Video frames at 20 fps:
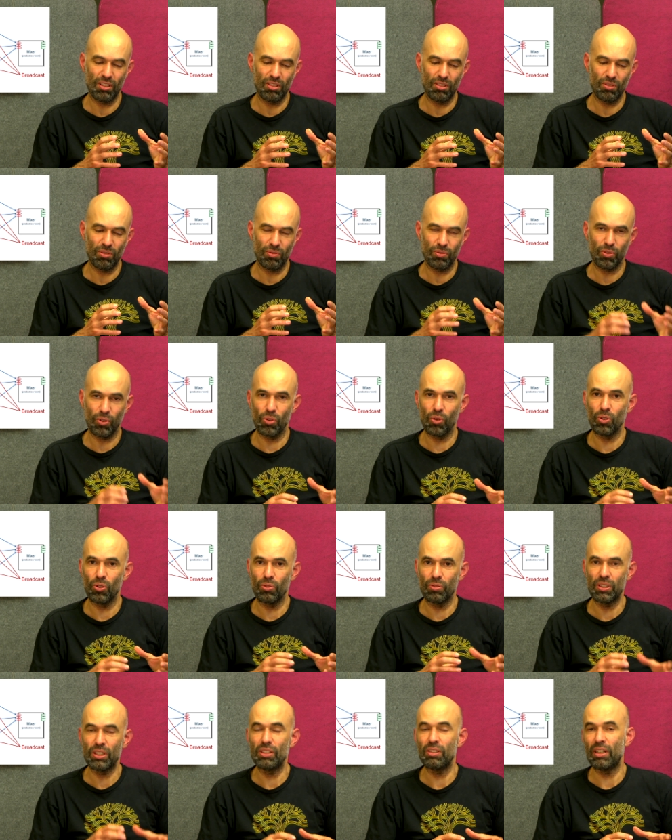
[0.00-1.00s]
four
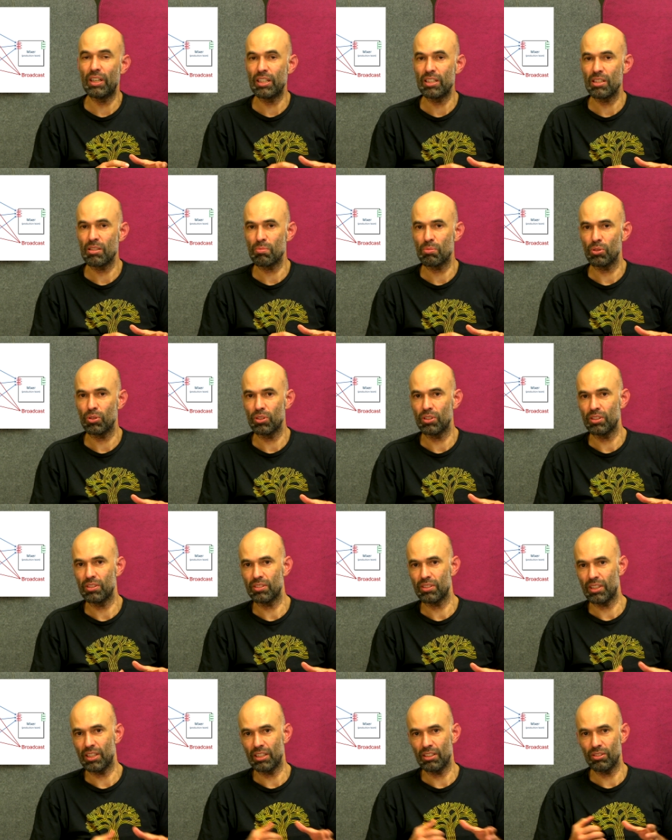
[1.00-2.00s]
video
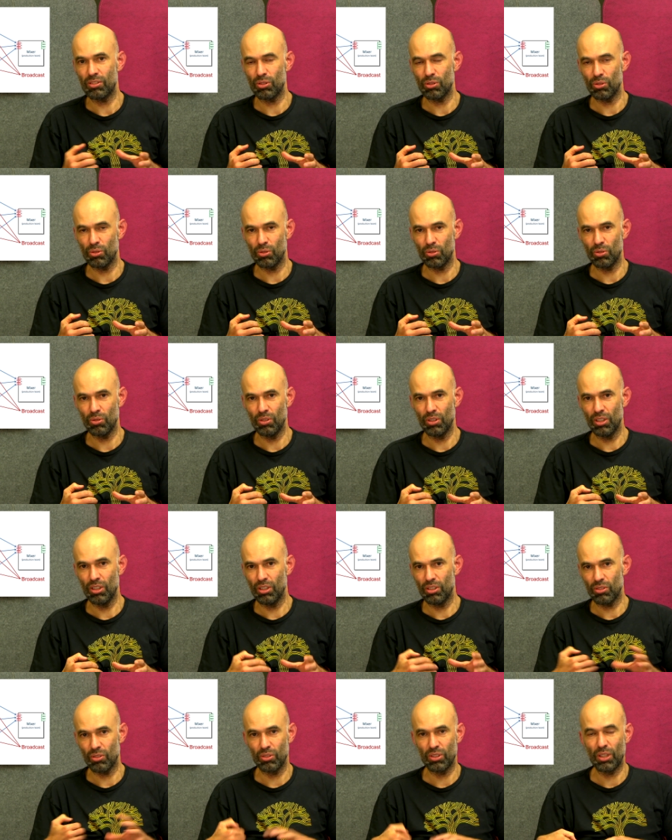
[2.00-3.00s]
endpoints into
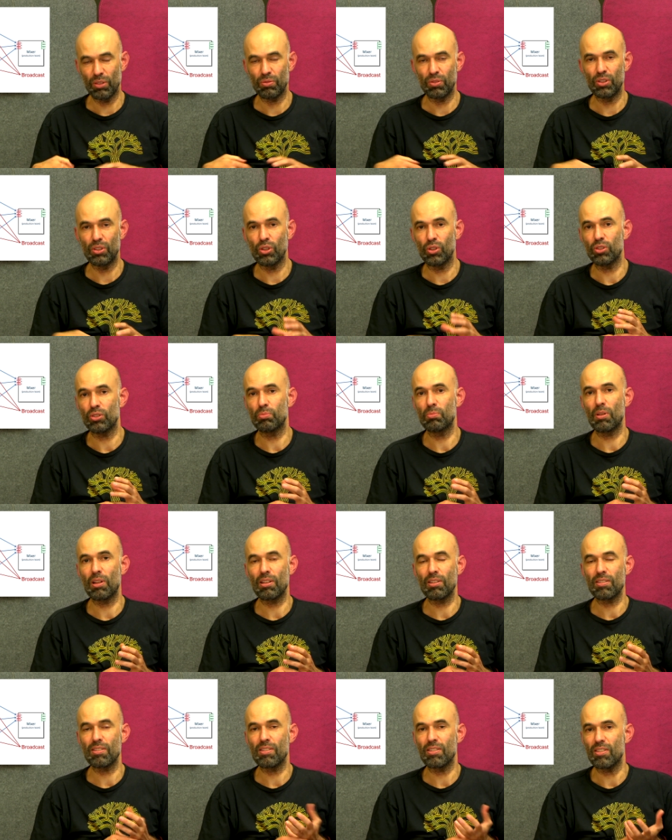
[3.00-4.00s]
two different
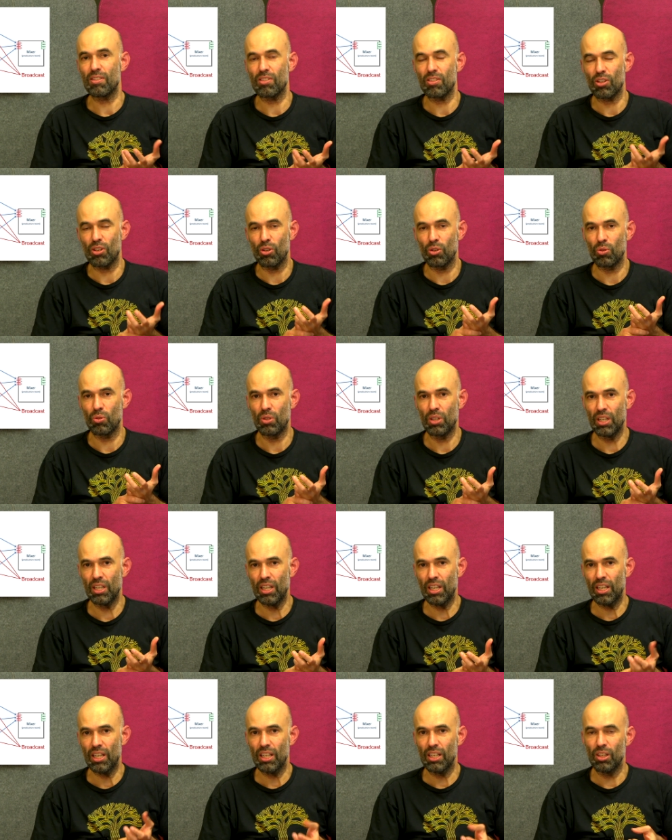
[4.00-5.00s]
hospitals so
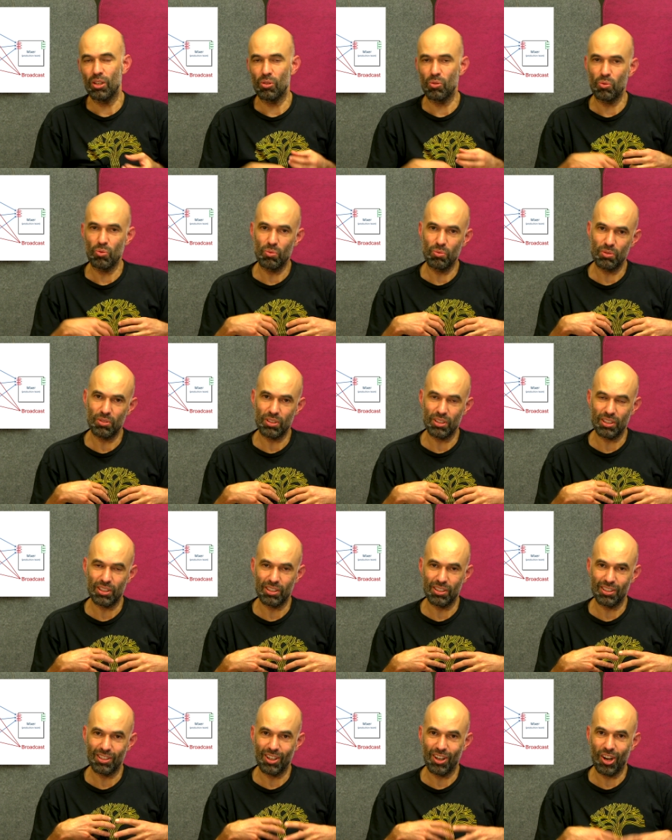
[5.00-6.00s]

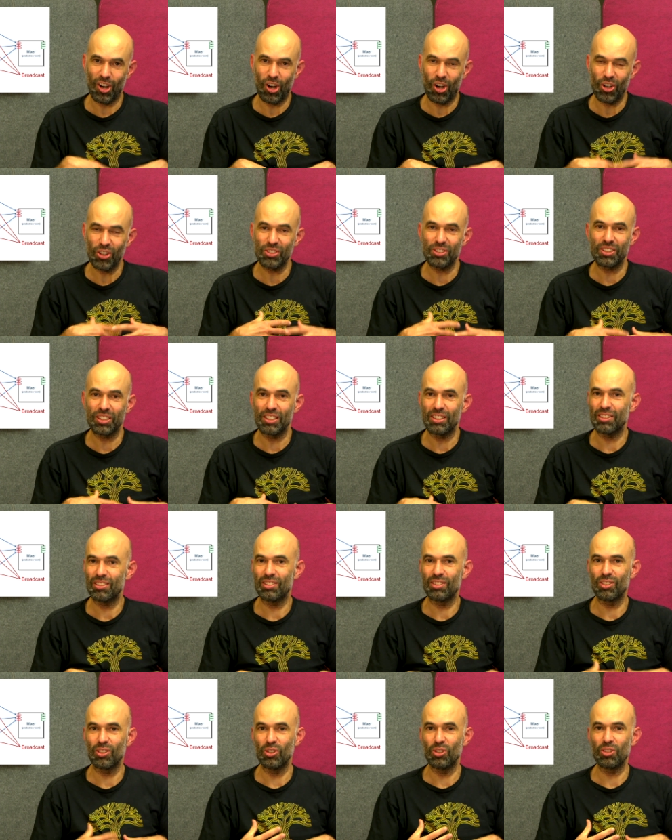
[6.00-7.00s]
the
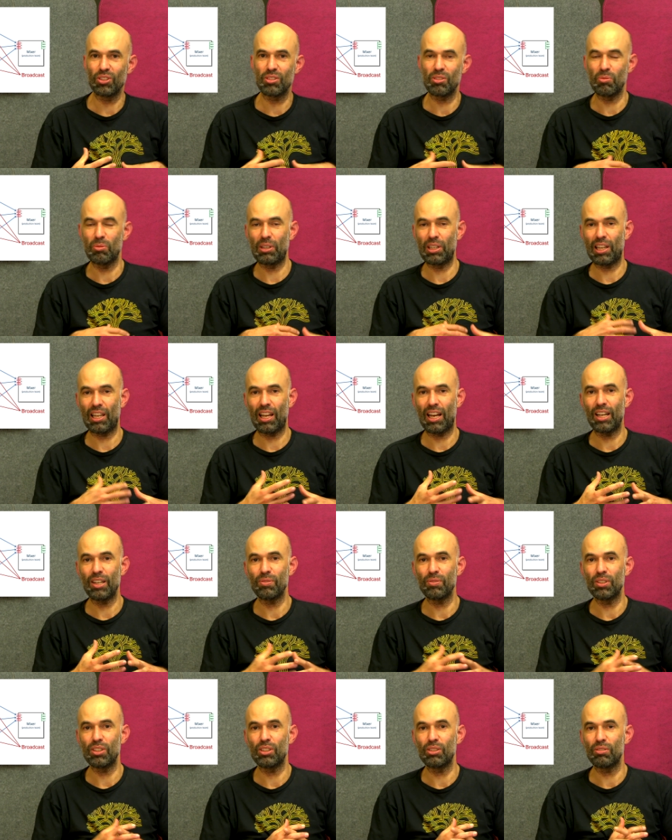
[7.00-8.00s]
artists could with
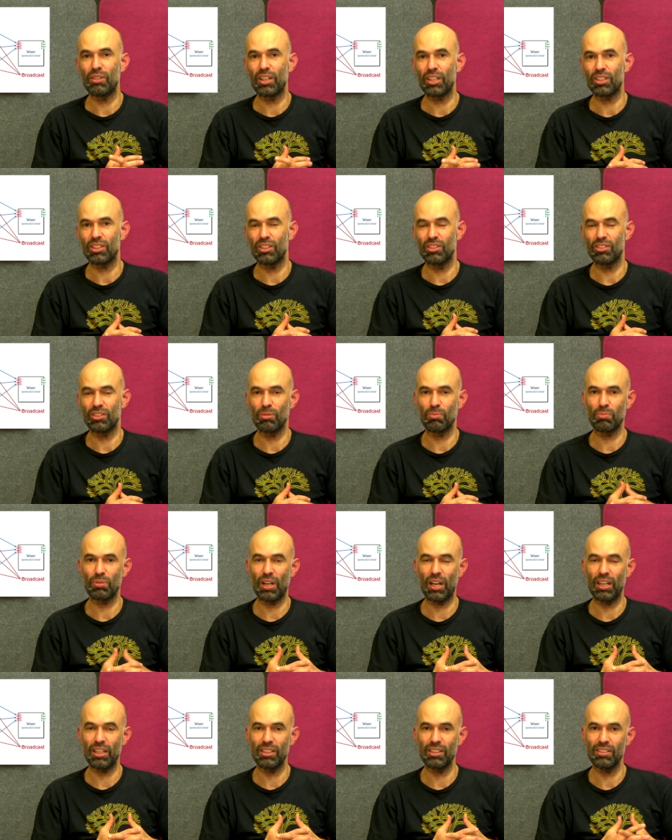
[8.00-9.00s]
live interaction
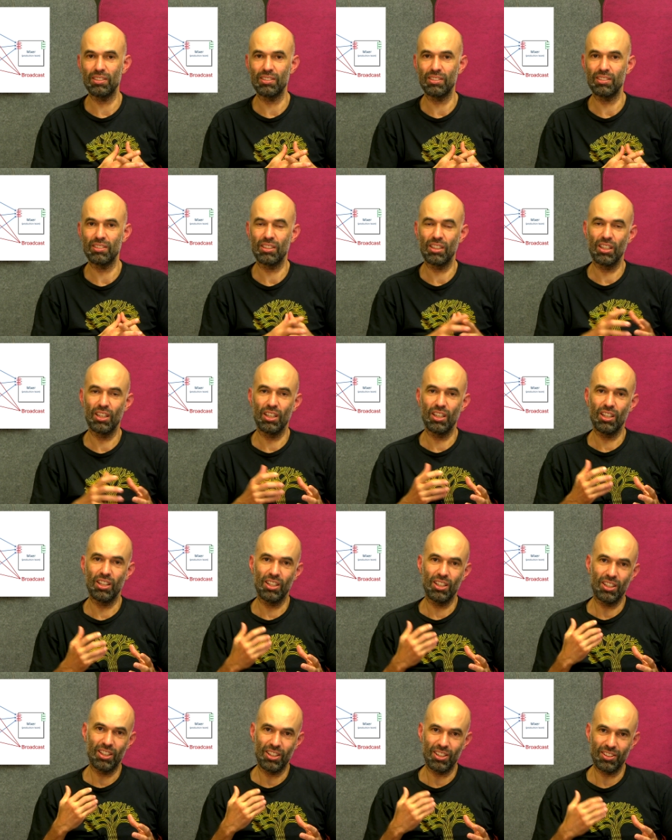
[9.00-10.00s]
surprise
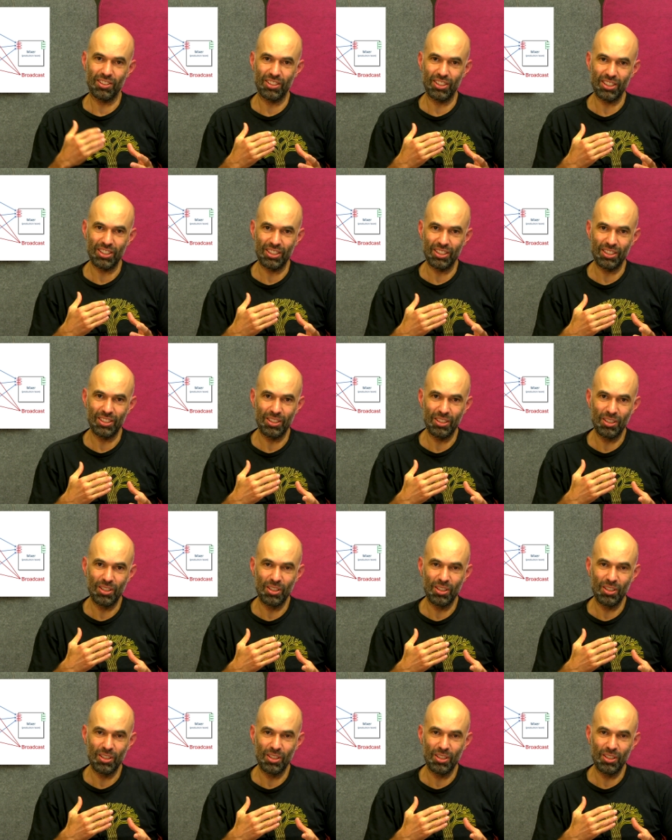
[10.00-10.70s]
the